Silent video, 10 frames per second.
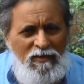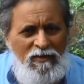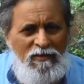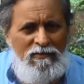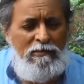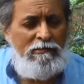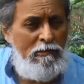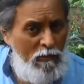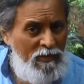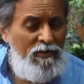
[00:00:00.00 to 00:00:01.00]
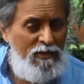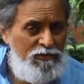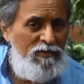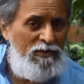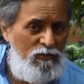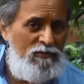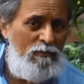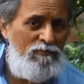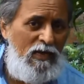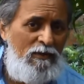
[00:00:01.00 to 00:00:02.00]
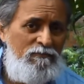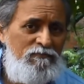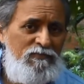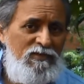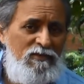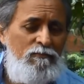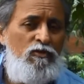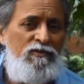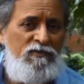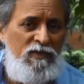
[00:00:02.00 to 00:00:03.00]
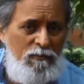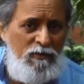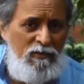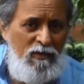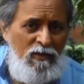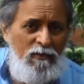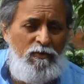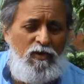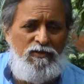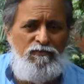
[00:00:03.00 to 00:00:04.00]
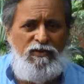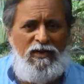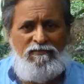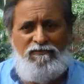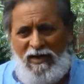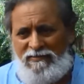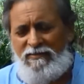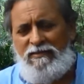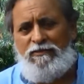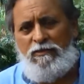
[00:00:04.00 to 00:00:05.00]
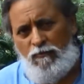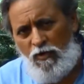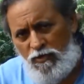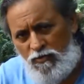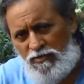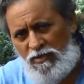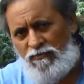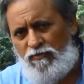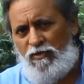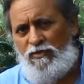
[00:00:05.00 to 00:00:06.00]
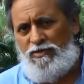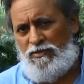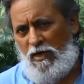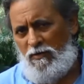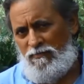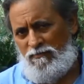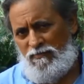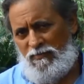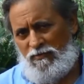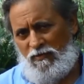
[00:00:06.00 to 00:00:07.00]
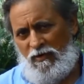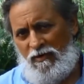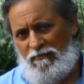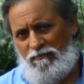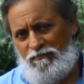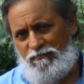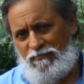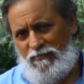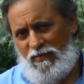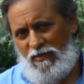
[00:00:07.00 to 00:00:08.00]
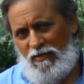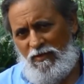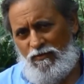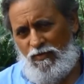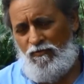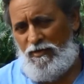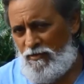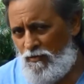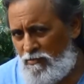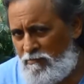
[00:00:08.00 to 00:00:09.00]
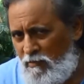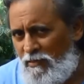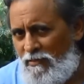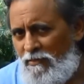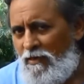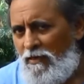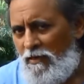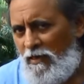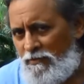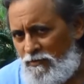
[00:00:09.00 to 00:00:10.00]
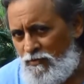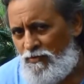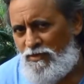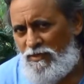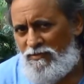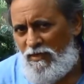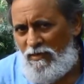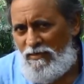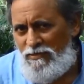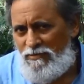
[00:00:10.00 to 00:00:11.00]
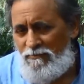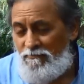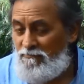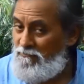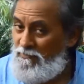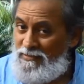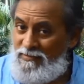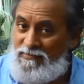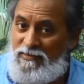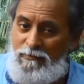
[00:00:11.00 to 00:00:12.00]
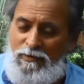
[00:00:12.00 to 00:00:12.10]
the slower irrigation actually sometimes is more sustainable, because if you had fast irrigation, more nutrients would leach down the soil. So if water goes slowly, less nutrients are leached, very sustainable.